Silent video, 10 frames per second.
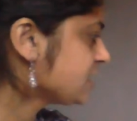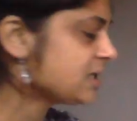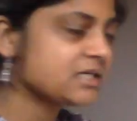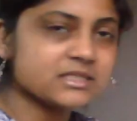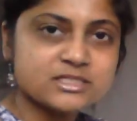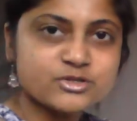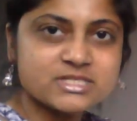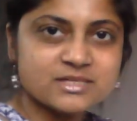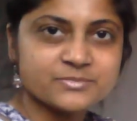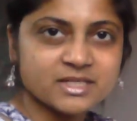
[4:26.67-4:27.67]
let's try
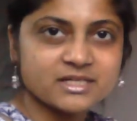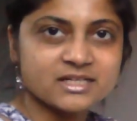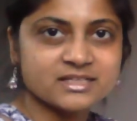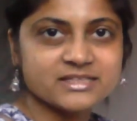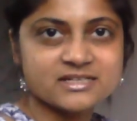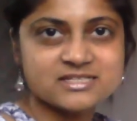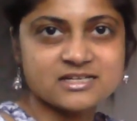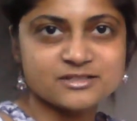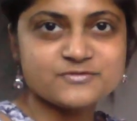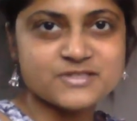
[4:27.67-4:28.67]
something that is
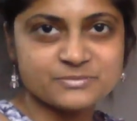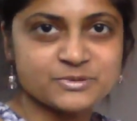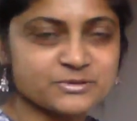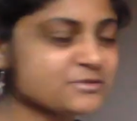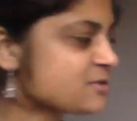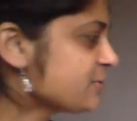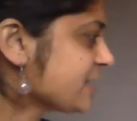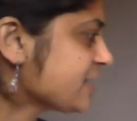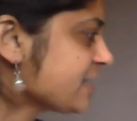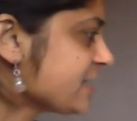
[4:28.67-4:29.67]
kind of simple so we
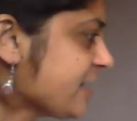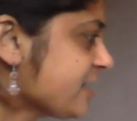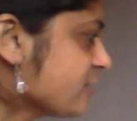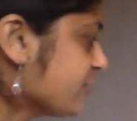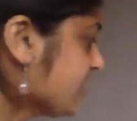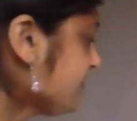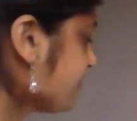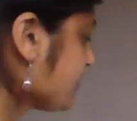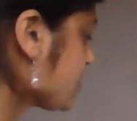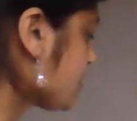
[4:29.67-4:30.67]
can get a hang of it.
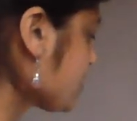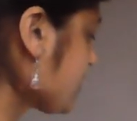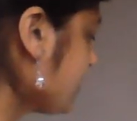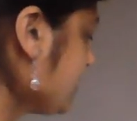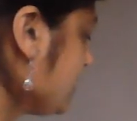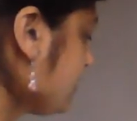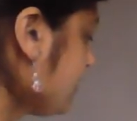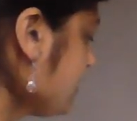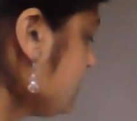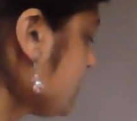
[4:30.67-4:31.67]
So let's try
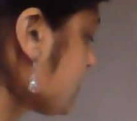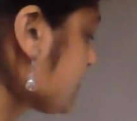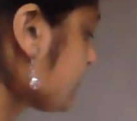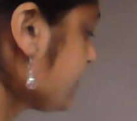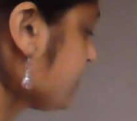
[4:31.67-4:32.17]
milligrams,